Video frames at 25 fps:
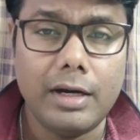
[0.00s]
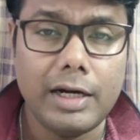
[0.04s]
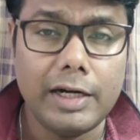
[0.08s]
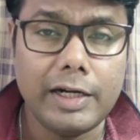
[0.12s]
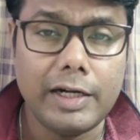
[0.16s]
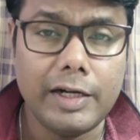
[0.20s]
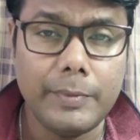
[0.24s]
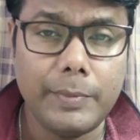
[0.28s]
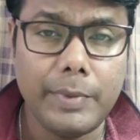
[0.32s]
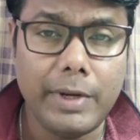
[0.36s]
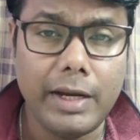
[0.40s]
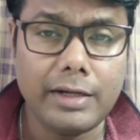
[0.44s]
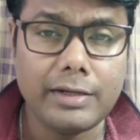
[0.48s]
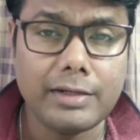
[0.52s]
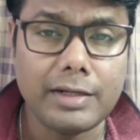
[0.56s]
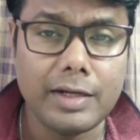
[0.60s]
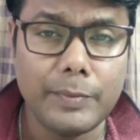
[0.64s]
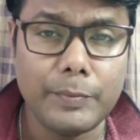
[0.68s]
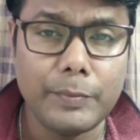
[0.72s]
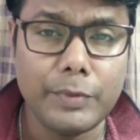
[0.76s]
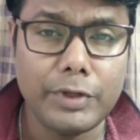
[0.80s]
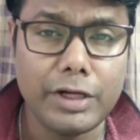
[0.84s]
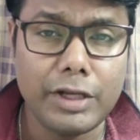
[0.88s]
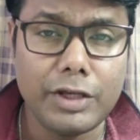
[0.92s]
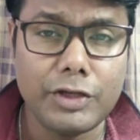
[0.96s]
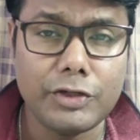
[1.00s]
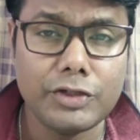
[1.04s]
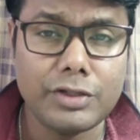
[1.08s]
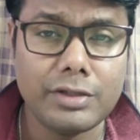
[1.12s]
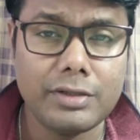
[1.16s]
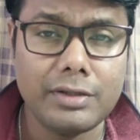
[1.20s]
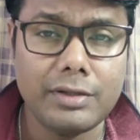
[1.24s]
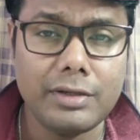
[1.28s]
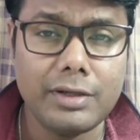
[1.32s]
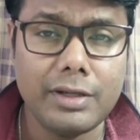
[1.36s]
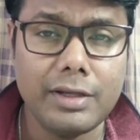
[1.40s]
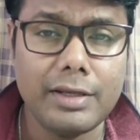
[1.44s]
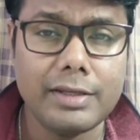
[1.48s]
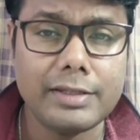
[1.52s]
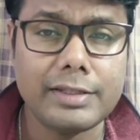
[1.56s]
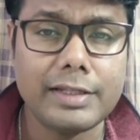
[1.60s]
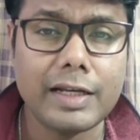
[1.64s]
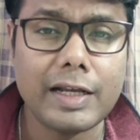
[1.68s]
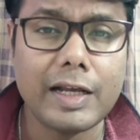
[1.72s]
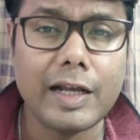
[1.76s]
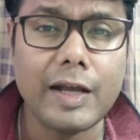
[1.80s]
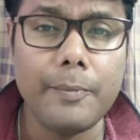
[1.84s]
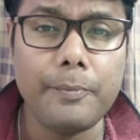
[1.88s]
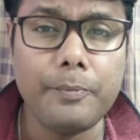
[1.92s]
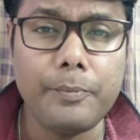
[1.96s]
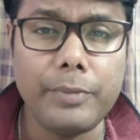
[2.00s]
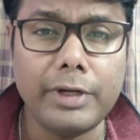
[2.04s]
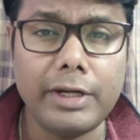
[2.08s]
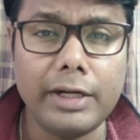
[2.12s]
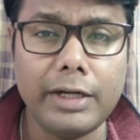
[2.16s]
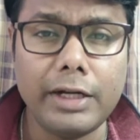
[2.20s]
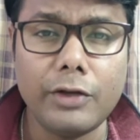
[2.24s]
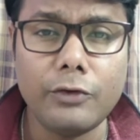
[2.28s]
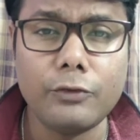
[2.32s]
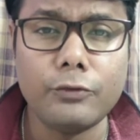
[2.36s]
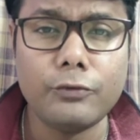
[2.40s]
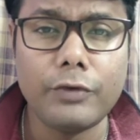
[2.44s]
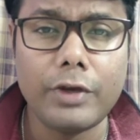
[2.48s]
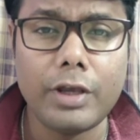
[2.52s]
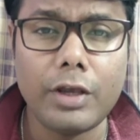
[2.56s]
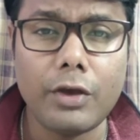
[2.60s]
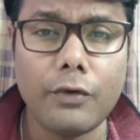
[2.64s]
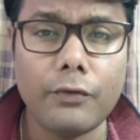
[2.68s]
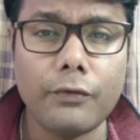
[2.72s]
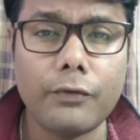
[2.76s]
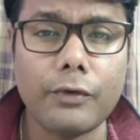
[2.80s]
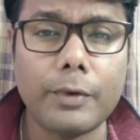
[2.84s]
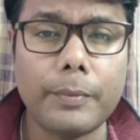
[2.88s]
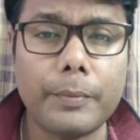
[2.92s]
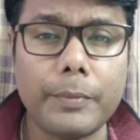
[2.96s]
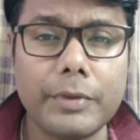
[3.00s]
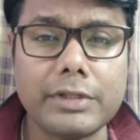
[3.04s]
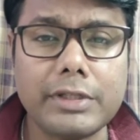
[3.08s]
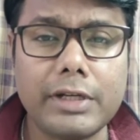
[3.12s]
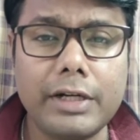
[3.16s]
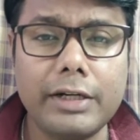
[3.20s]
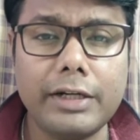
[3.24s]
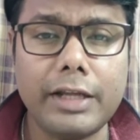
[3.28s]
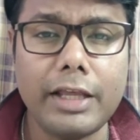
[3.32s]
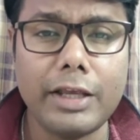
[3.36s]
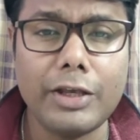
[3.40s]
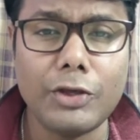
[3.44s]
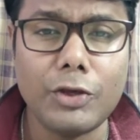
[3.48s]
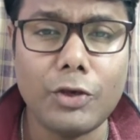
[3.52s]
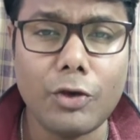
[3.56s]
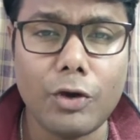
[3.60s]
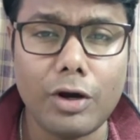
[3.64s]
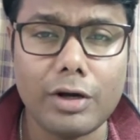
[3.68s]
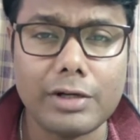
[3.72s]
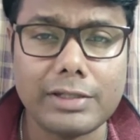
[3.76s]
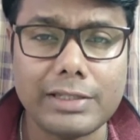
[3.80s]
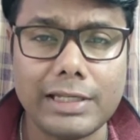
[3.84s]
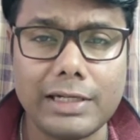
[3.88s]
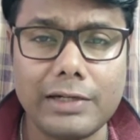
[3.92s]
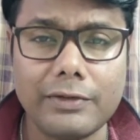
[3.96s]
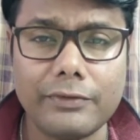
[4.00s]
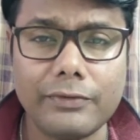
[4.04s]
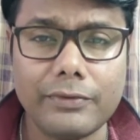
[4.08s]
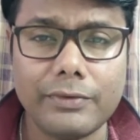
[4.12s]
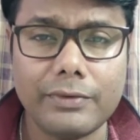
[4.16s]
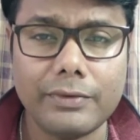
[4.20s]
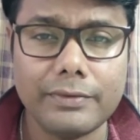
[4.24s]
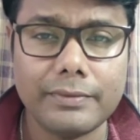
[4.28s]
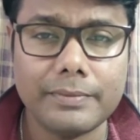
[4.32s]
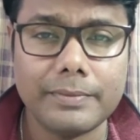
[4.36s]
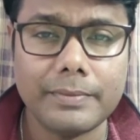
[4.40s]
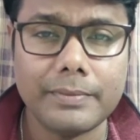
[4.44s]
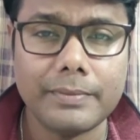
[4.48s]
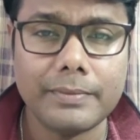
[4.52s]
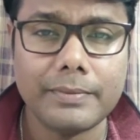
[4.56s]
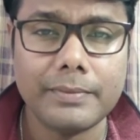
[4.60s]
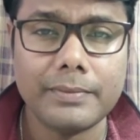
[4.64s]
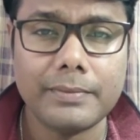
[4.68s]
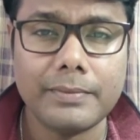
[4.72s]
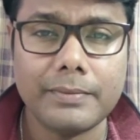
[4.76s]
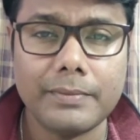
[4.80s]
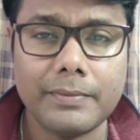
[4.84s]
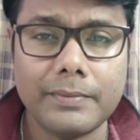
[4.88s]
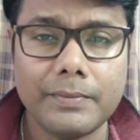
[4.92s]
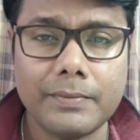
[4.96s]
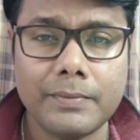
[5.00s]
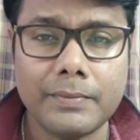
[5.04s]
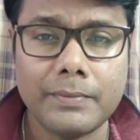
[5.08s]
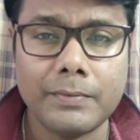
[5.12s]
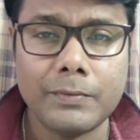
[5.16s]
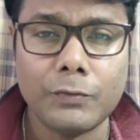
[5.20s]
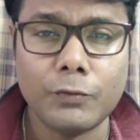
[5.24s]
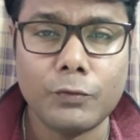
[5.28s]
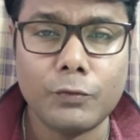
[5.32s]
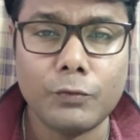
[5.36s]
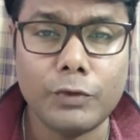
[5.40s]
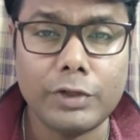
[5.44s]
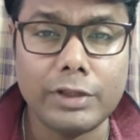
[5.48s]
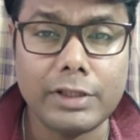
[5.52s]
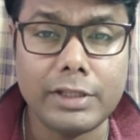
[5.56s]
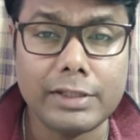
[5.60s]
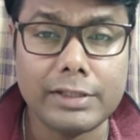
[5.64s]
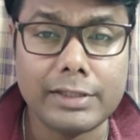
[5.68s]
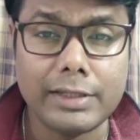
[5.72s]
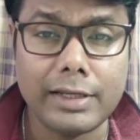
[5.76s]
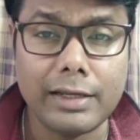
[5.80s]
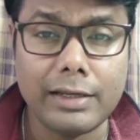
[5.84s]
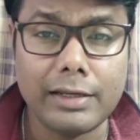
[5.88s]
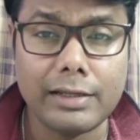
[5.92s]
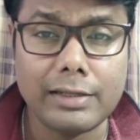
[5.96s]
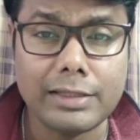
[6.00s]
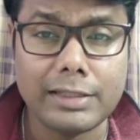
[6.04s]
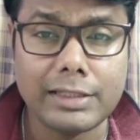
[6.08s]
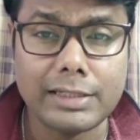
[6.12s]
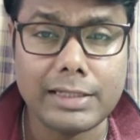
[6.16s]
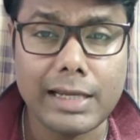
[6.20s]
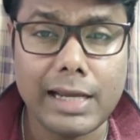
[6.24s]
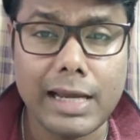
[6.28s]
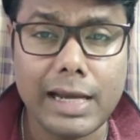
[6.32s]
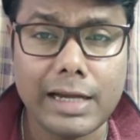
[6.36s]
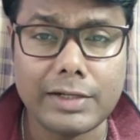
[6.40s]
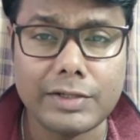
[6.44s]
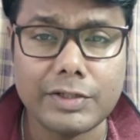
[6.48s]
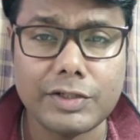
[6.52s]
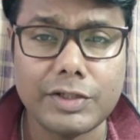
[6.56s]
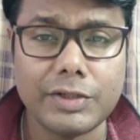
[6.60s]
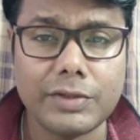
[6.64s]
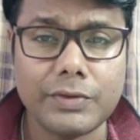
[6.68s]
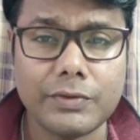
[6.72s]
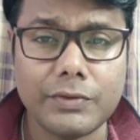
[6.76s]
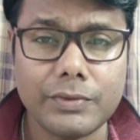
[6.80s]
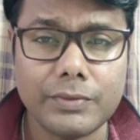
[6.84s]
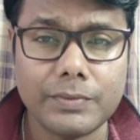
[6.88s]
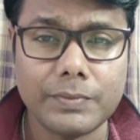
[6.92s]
A debate competition is a competitive way of representing yourself with a single stand,